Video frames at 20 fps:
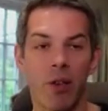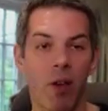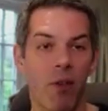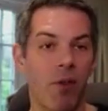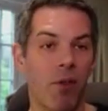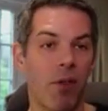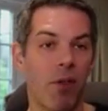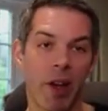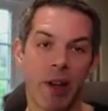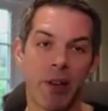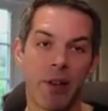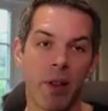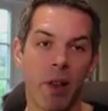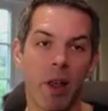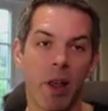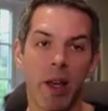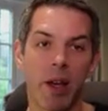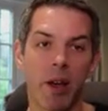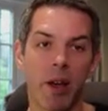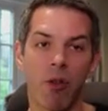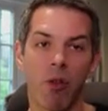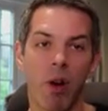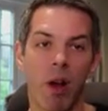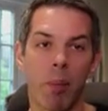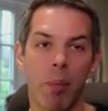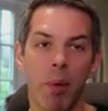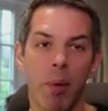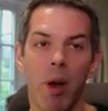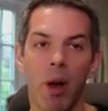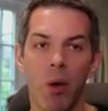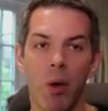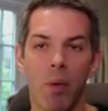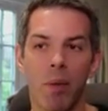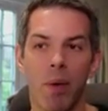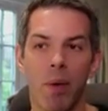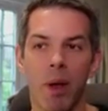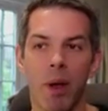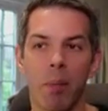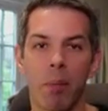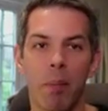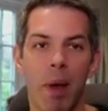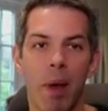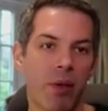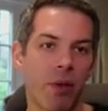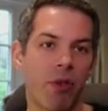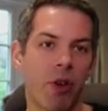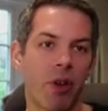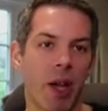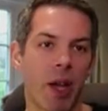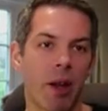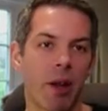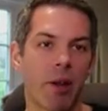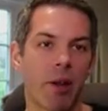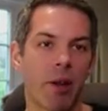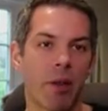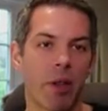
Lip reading: a vice-like grip over messaging